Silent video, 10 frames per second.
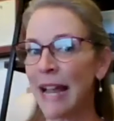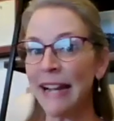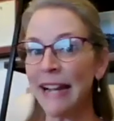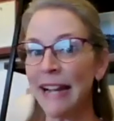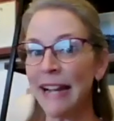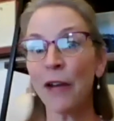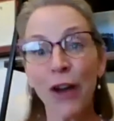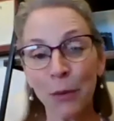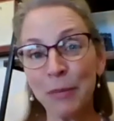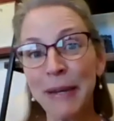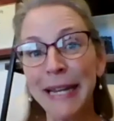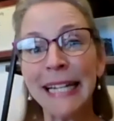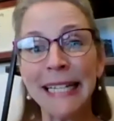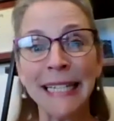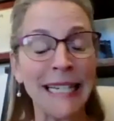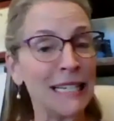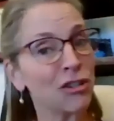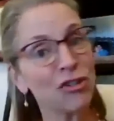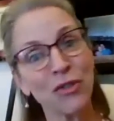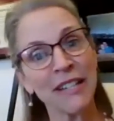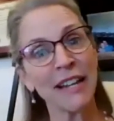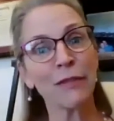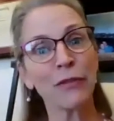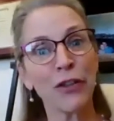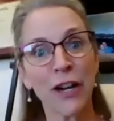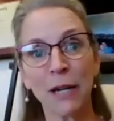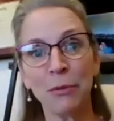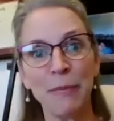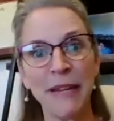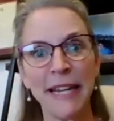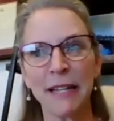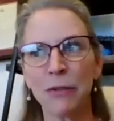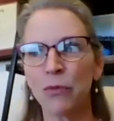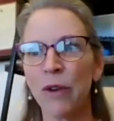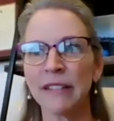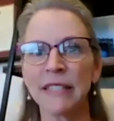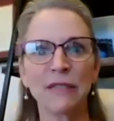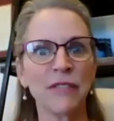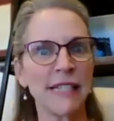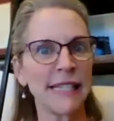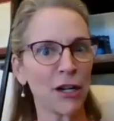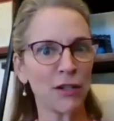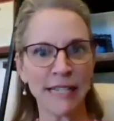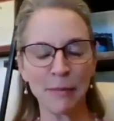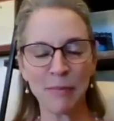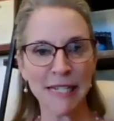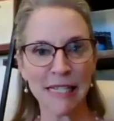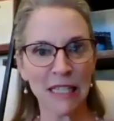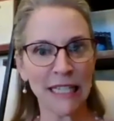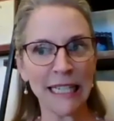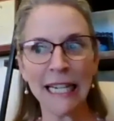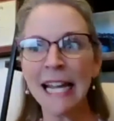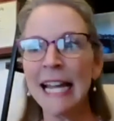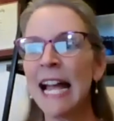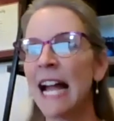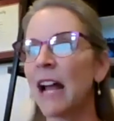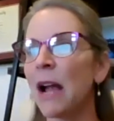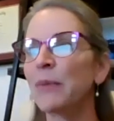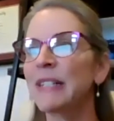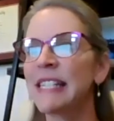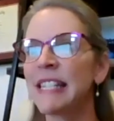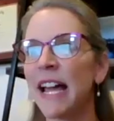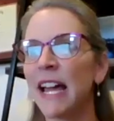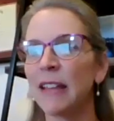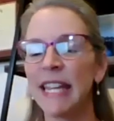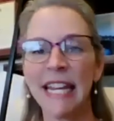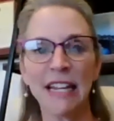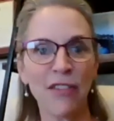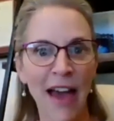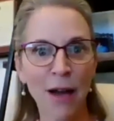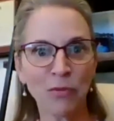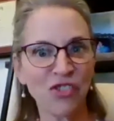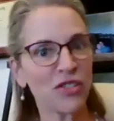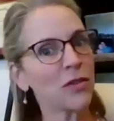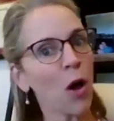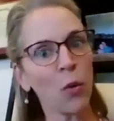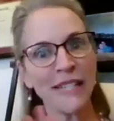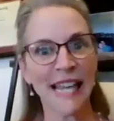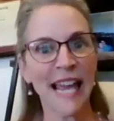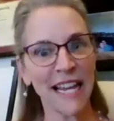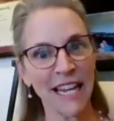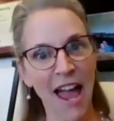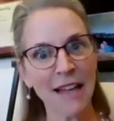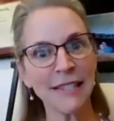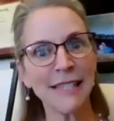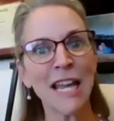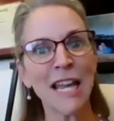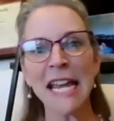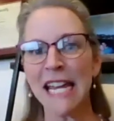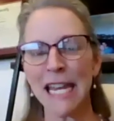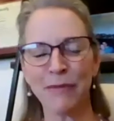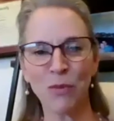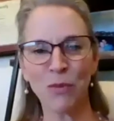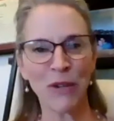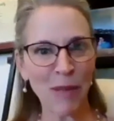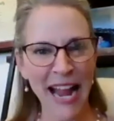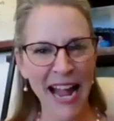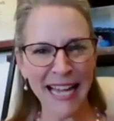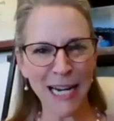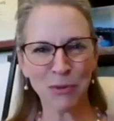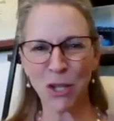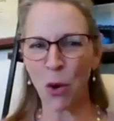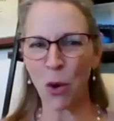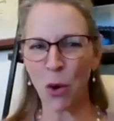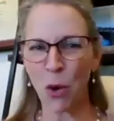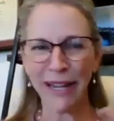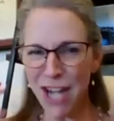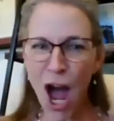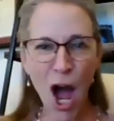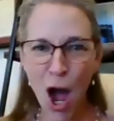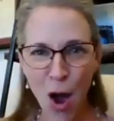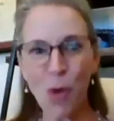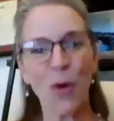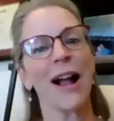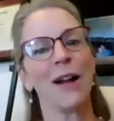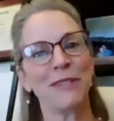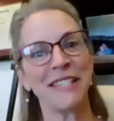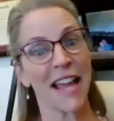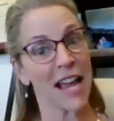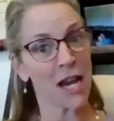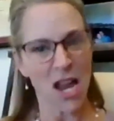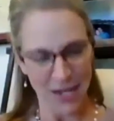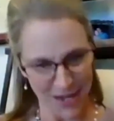I never thought I would be in, in industries I never thought I would be in, relatively serendipitously. And I would say the key to that was just always saying yes. Even when in my head I was going, no, I would say